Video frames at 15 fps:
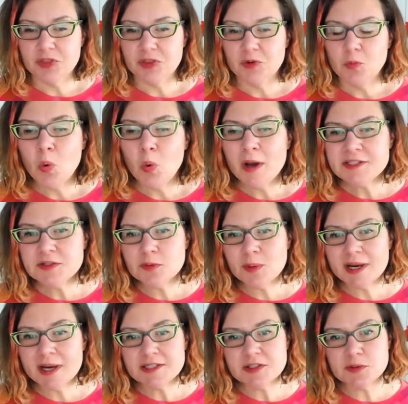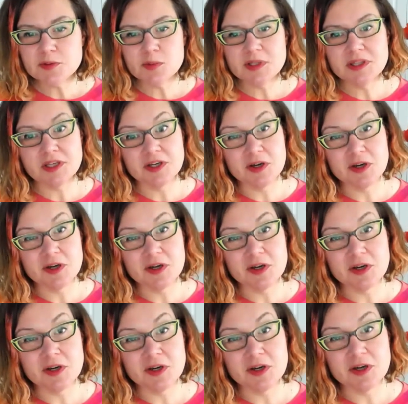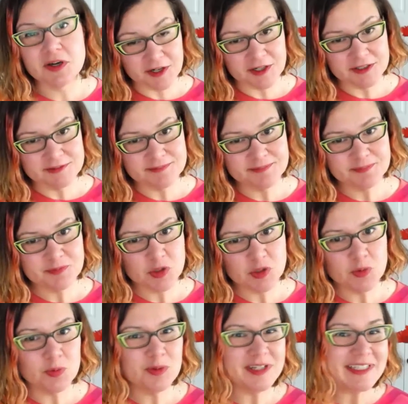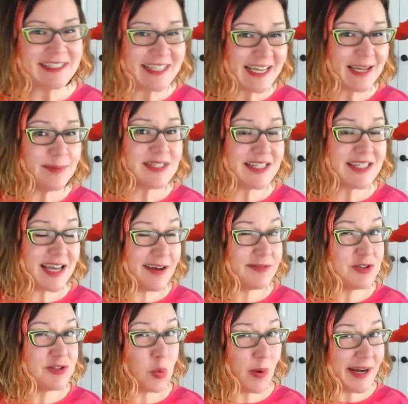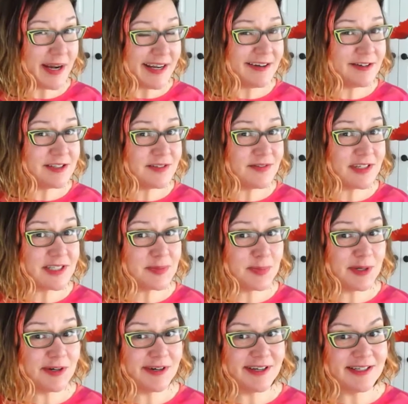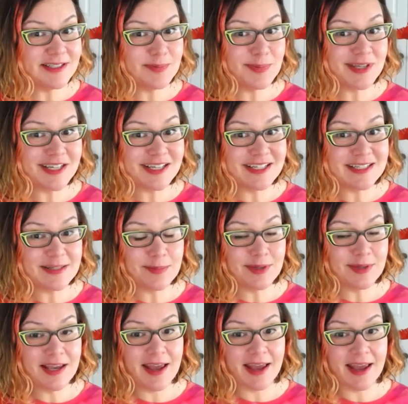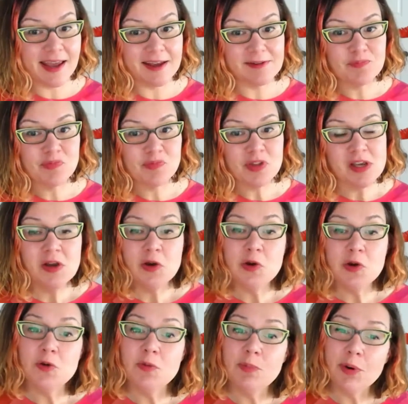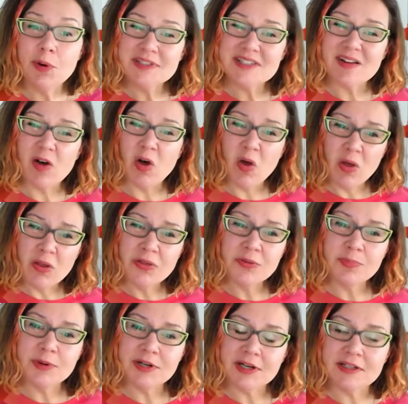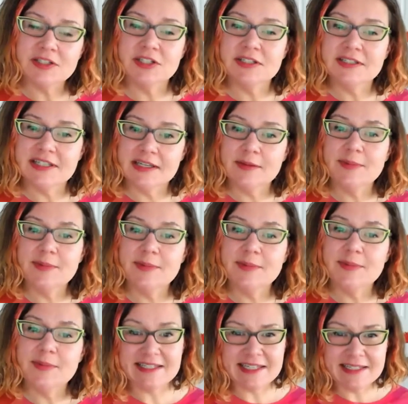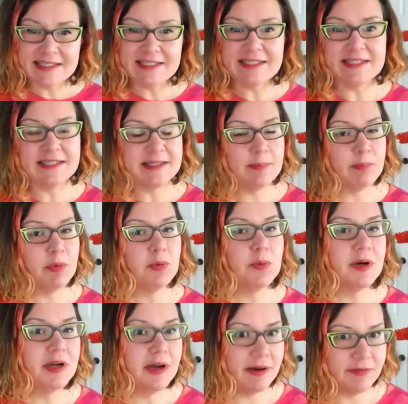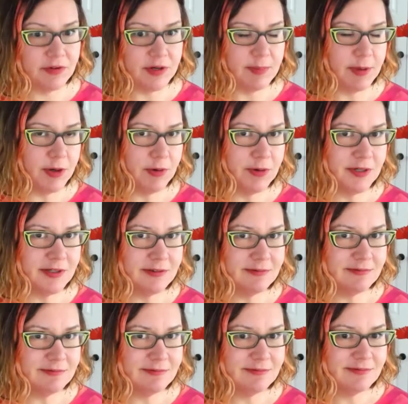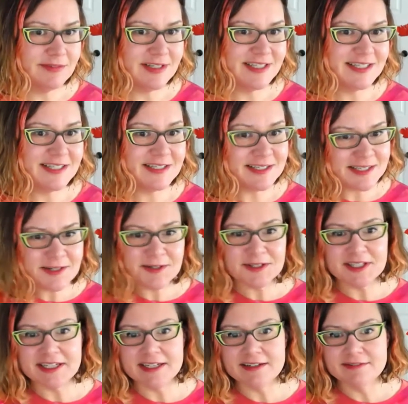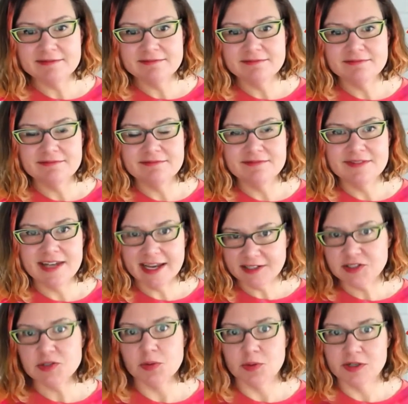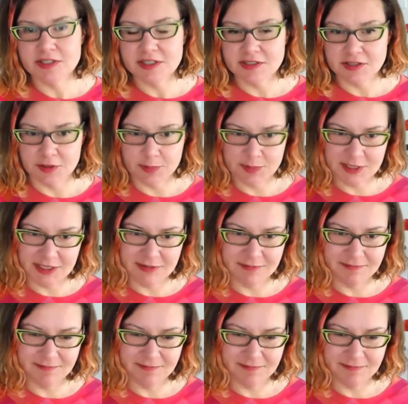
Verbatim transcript: what do I do with a coworker who claims to have 20 years of experience being a DBA, who puts all the production databases into simple recovery mode. Sincerely, next door to Derpton.